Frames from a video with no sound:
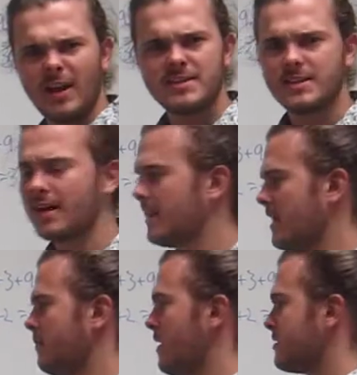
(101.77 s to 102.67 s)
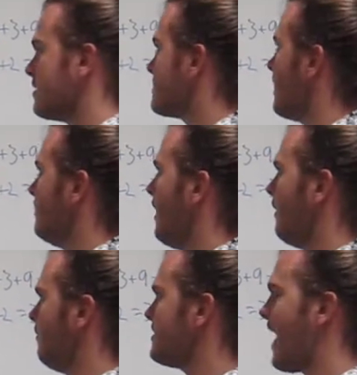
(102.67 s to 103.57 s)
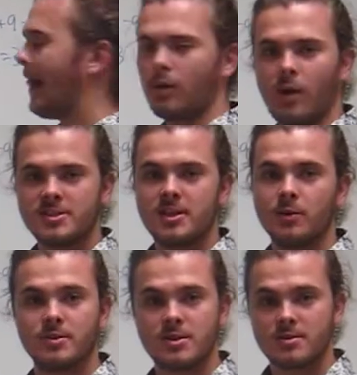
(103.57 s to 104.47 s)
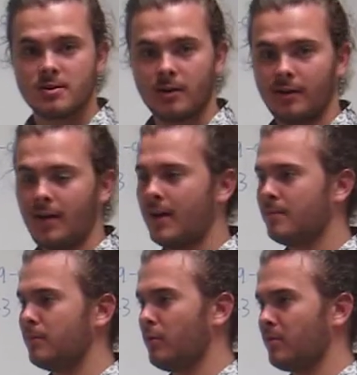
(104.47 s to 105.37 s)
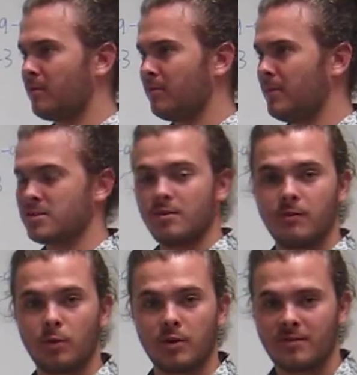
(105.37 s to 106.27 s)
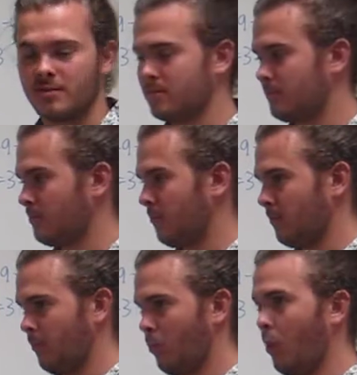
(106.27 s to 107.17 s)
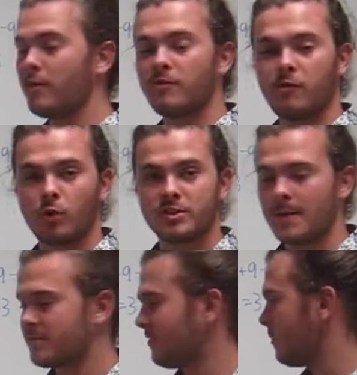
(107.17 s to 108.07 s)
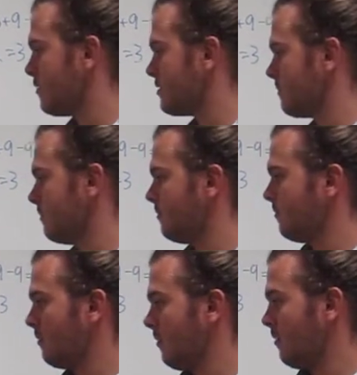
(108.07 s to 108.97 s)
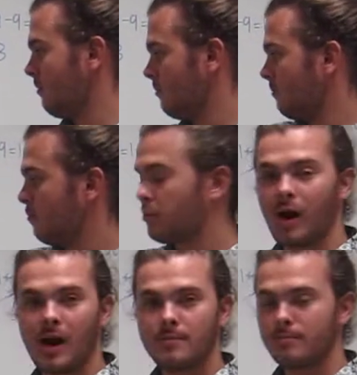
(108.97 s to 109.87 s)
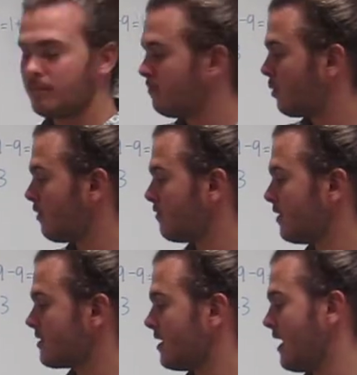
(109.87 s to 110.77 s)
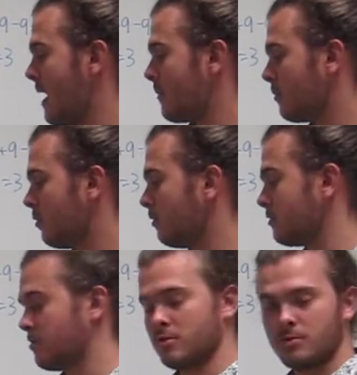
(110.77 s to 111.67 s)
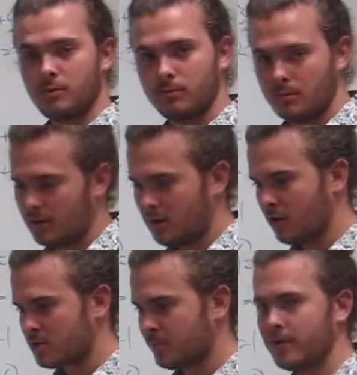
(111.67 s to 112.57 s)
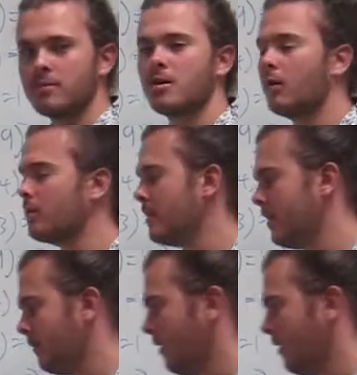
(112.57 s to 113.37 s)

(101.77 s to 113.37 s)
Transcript: 1888 basically said that these aliquot sequences are going to end with basically four different, one of four types of numbers. Prime, perfect, amicable, and sociable. I'll explain those all in a minute.